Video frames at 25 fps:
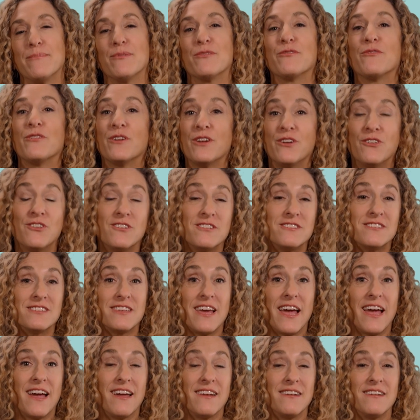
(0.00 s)
for you to
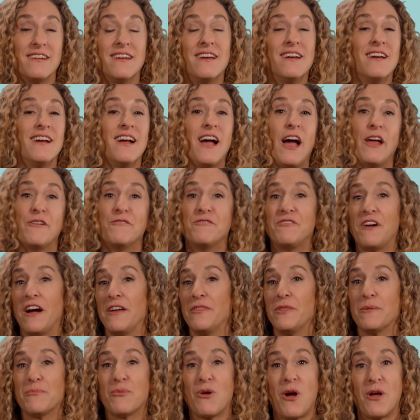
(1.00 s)
scan and
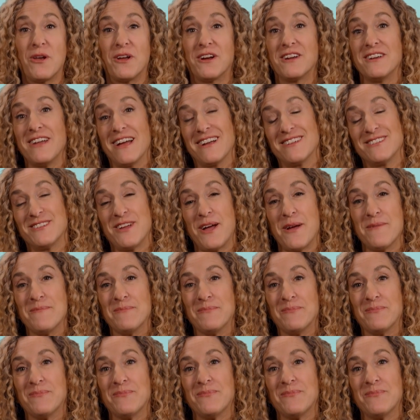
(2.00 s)
find the product next time.